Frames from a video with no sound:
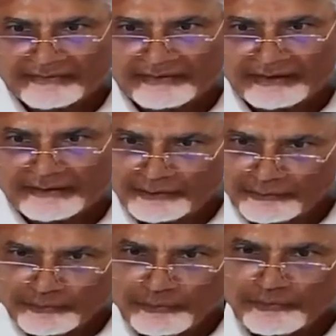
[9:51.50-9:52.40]
Even
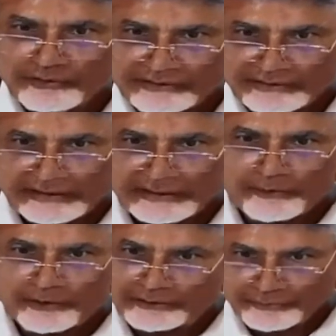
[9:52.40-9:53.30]
Google
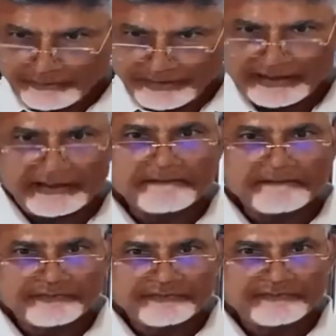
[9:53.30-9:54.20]
CEO is from India,
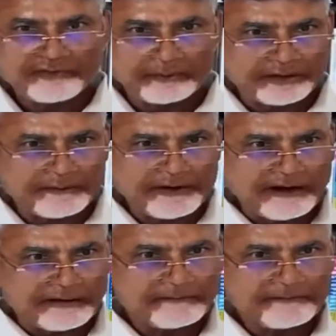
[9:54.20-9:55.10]
from Tamil
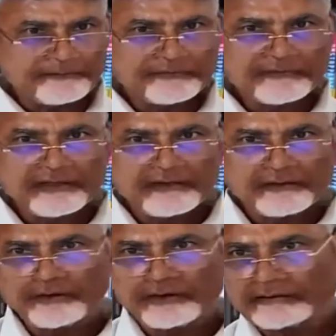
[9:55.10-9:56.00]
Nadu.
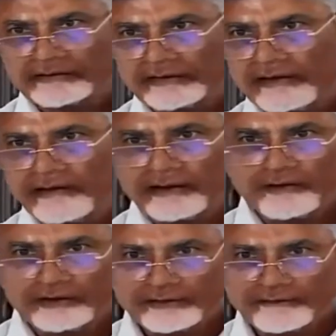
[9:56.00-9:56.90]
You can see all
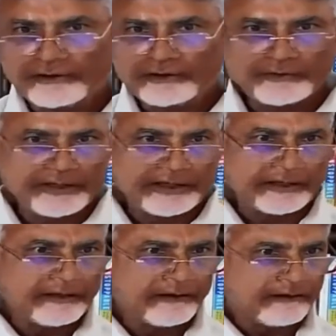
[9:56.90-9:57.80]
over the world
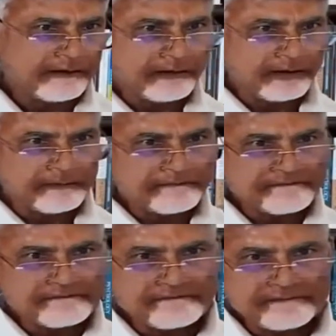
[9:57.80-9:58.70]
today, all
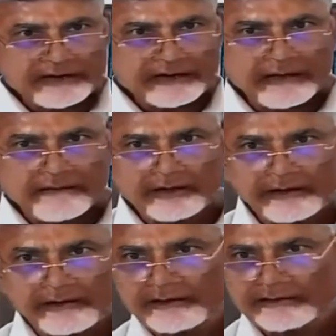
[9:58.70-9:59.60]

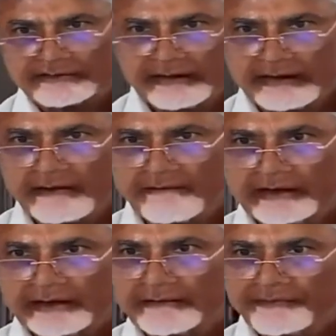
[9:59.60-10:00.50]
mid-level or senior
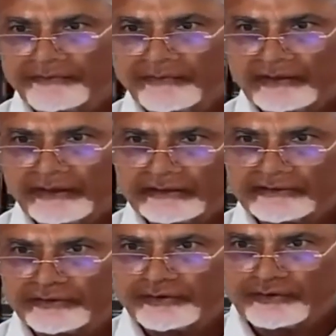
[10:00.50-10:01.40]
level
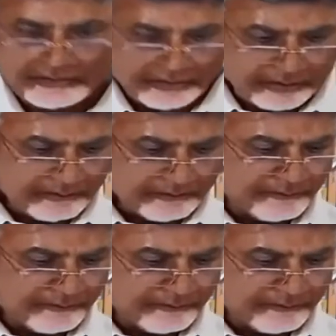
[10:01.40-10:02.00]
executives are